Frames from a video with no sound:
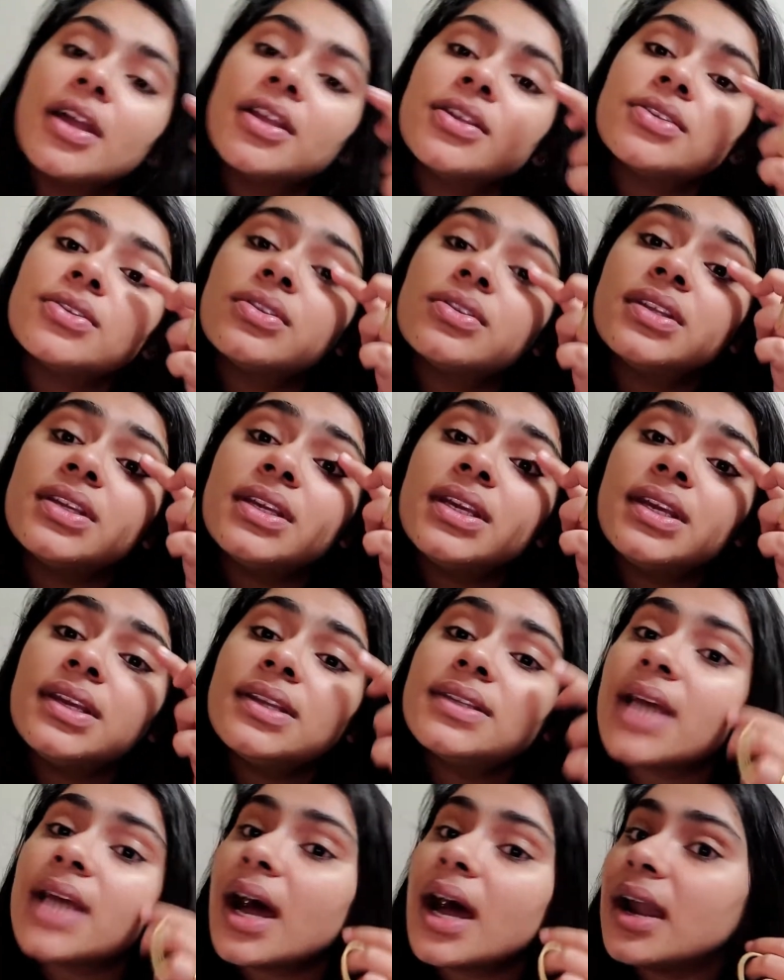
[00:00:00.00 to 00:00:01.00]
so
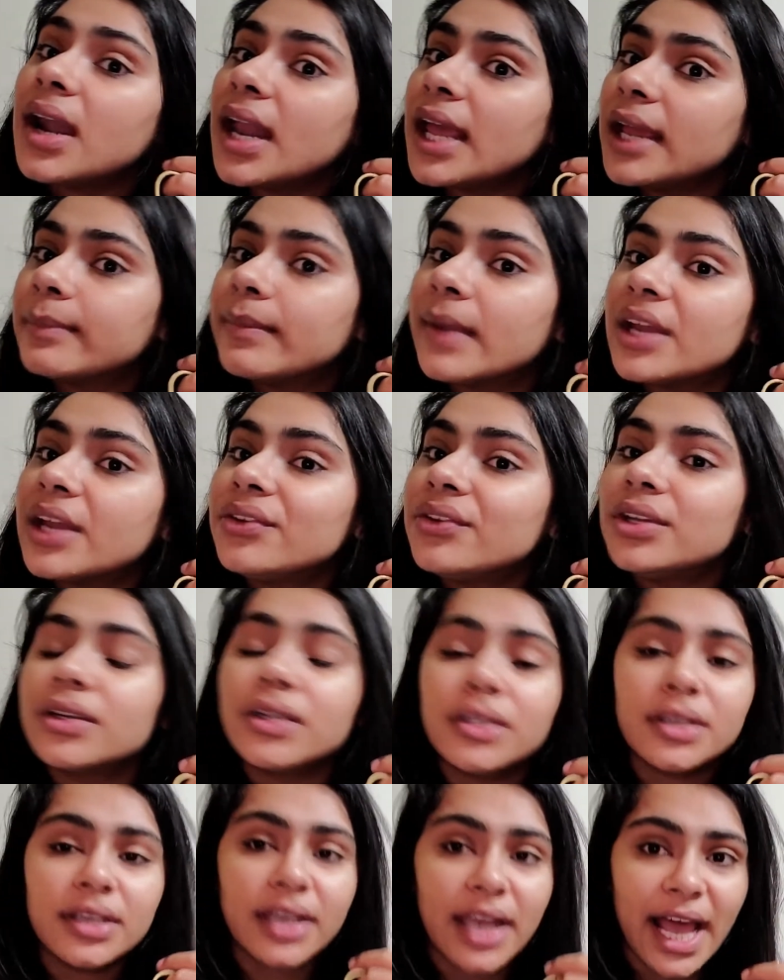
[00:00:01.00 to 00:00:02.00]
these are like my
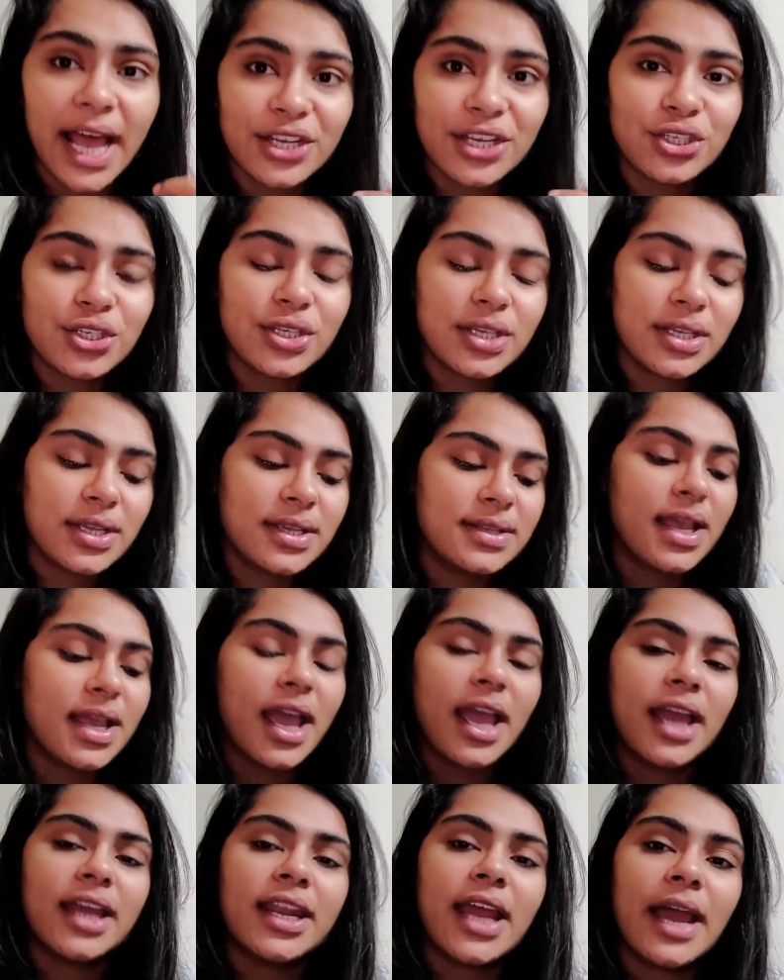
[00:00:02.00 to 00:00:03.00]
real lashes,
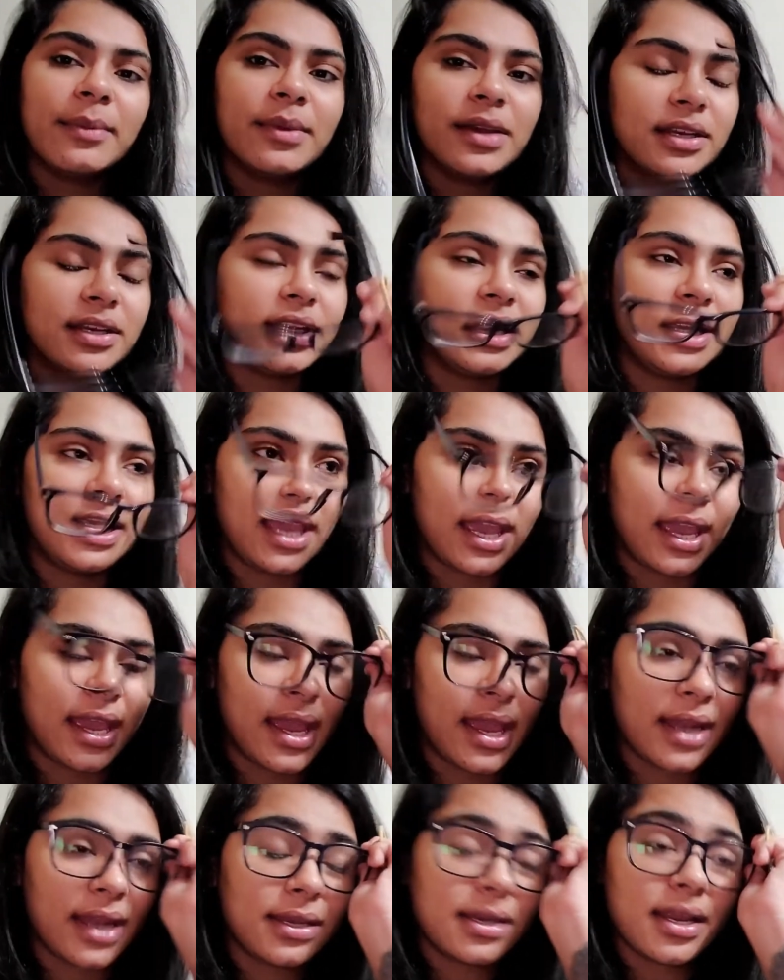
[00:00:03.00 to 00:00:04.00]
and I'm gonna
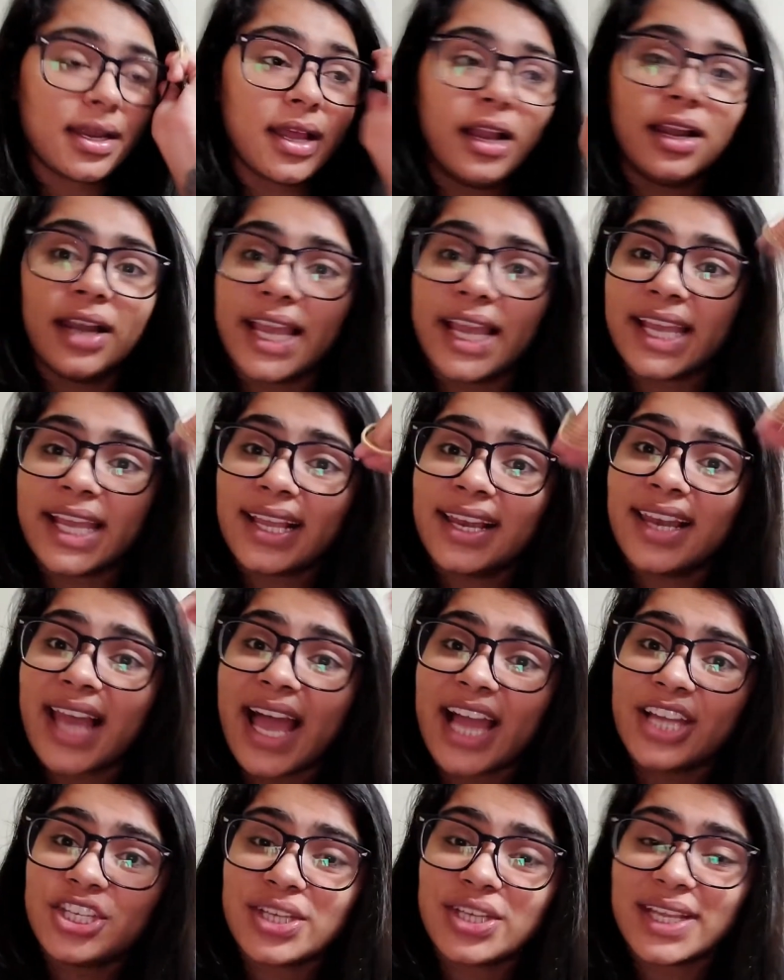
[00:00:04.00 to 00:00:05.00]
get like
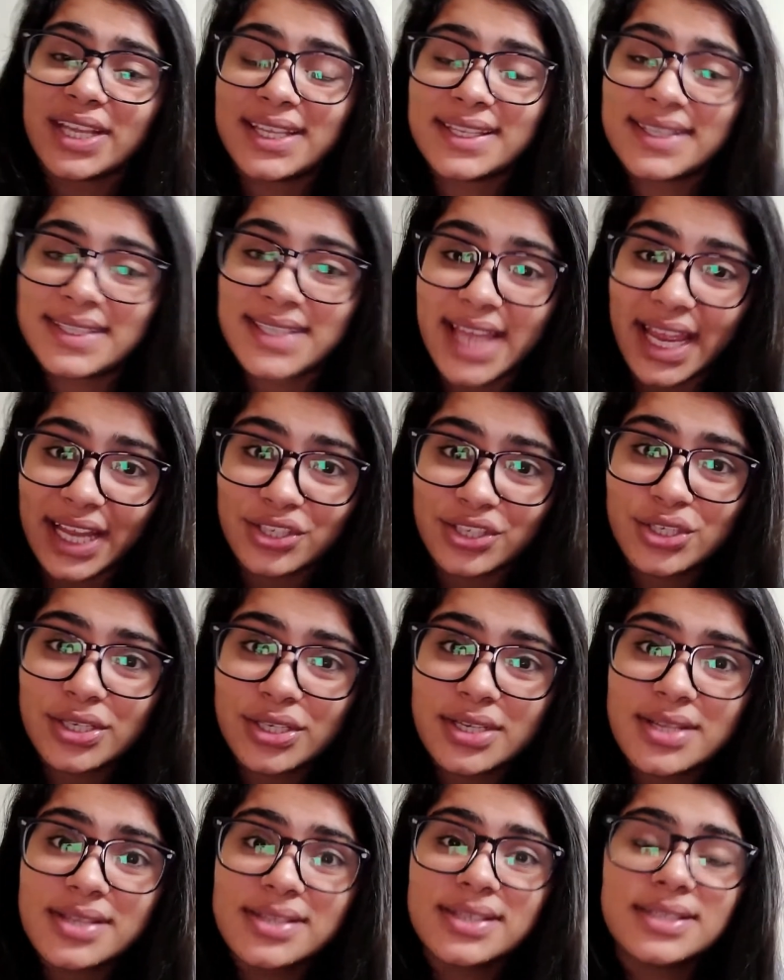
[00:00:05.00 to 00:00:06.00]
lash
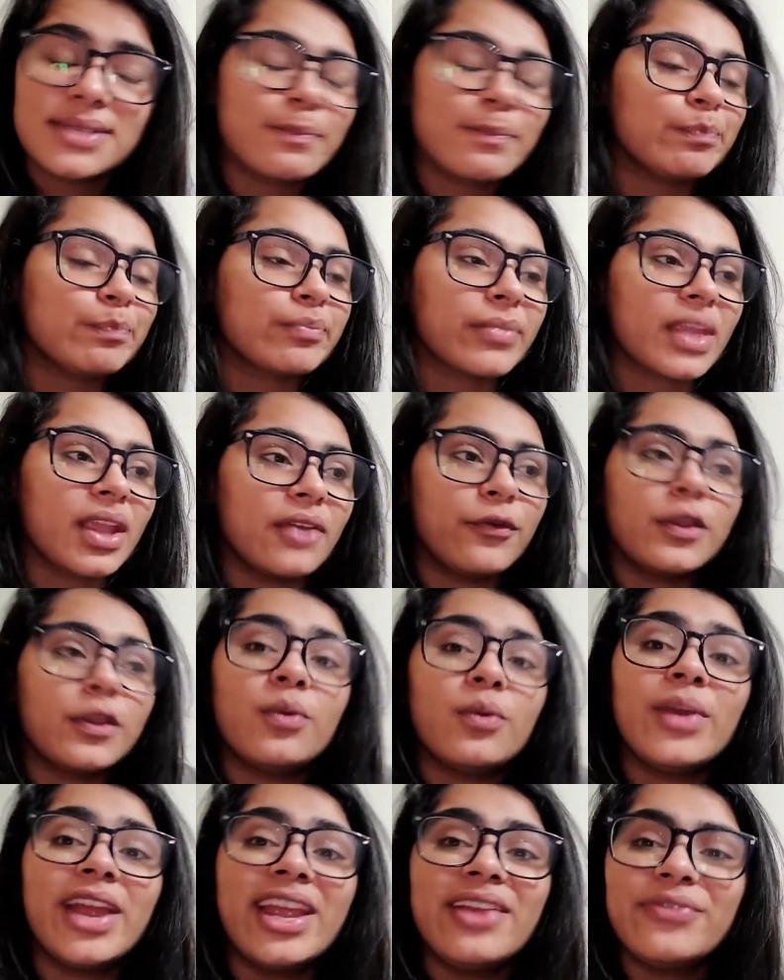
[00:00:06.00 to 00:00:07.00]
extensions for
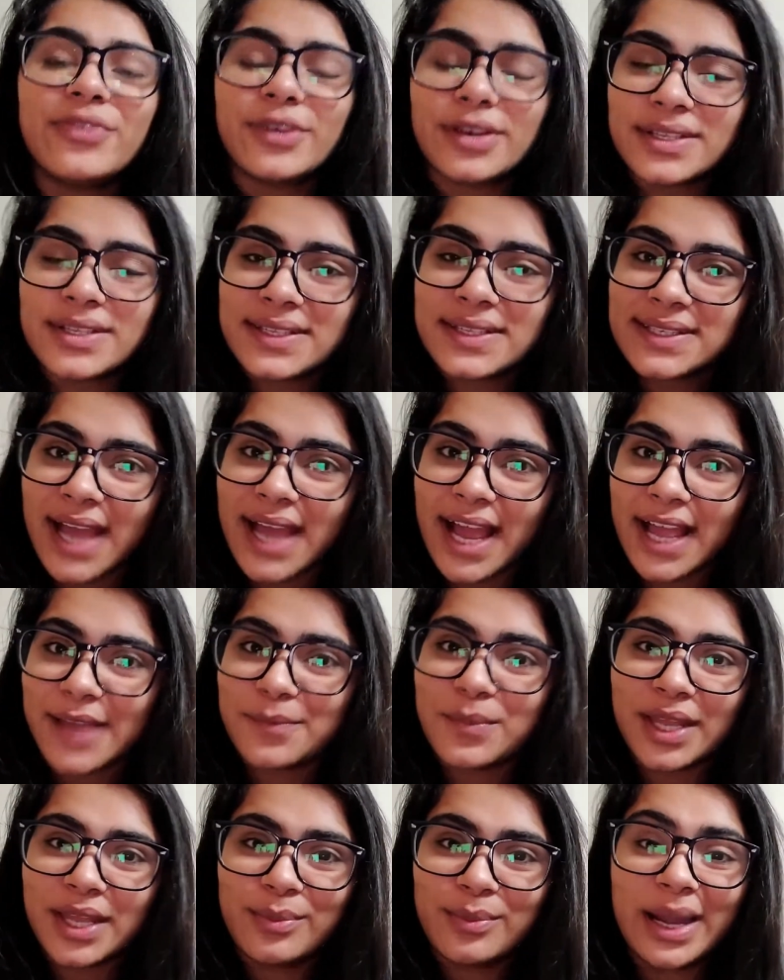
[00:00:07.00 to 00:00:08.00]
the very first
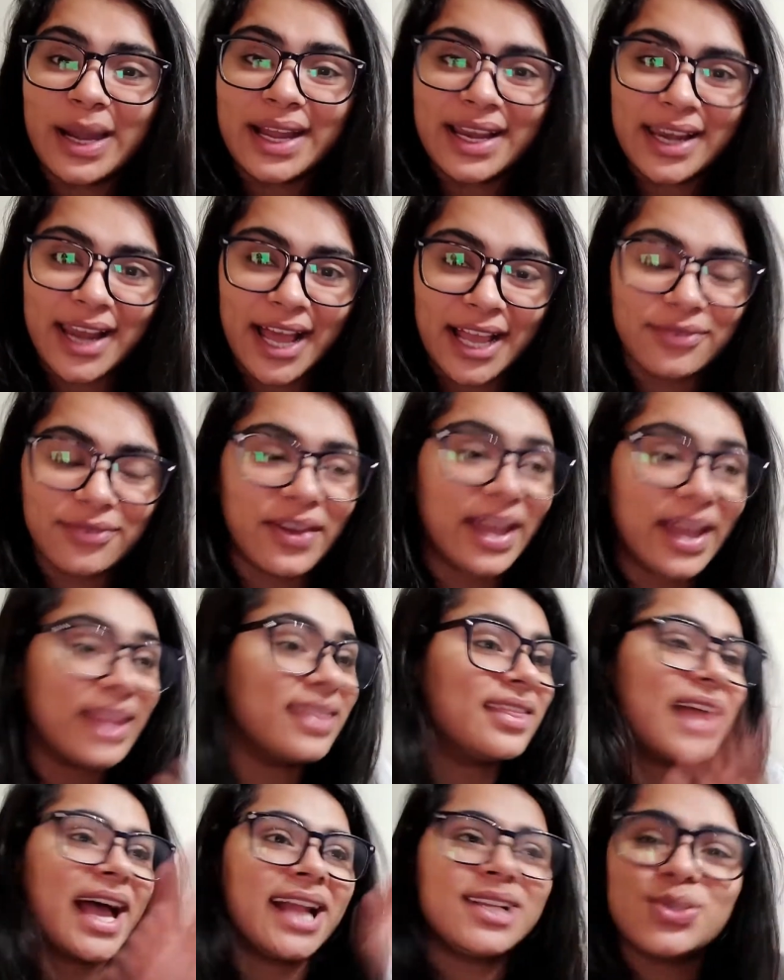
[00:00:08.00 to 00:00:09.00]
time in my life,
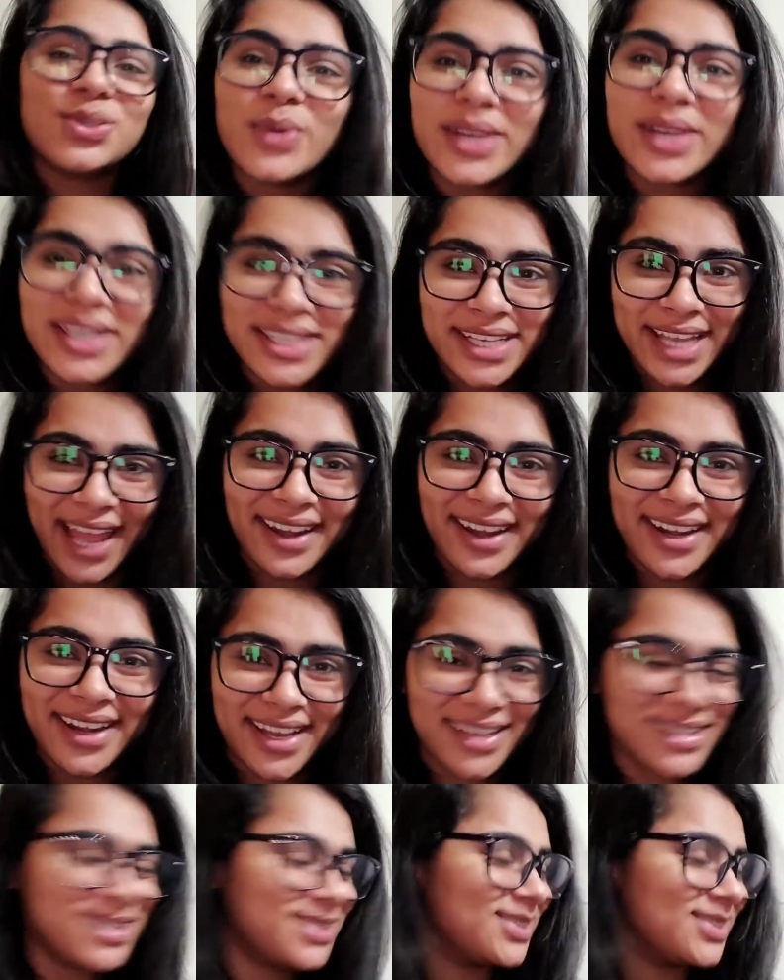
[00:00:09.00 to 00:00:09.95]
and that too in Canada.